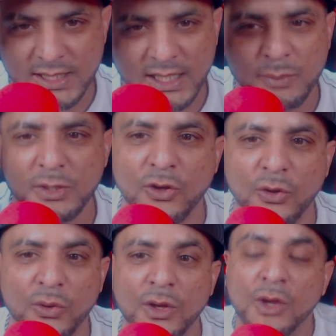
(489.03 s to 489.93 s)
And let me
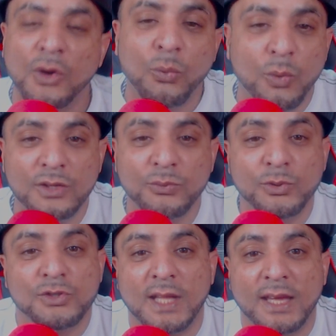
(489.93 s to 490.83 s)
know, what
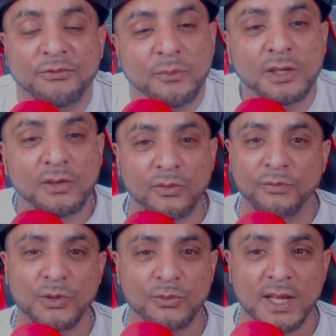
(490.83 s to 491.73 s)
would you like for me to
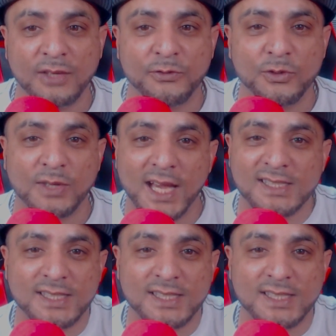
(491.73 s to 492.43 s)
review next for you guys?